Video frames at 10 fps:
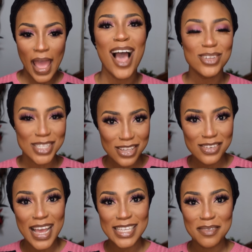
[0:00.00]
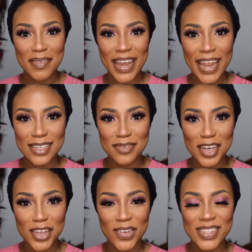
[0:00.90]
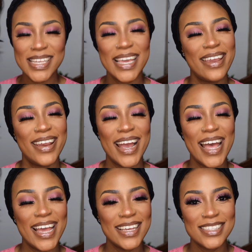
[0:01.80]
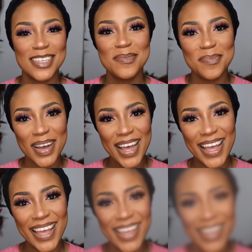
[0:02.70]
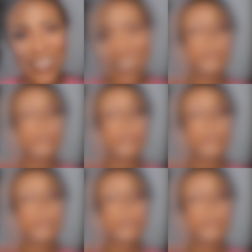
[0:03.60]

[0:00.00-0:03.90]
I'll see you guys in my next video. Take care guys. Bye.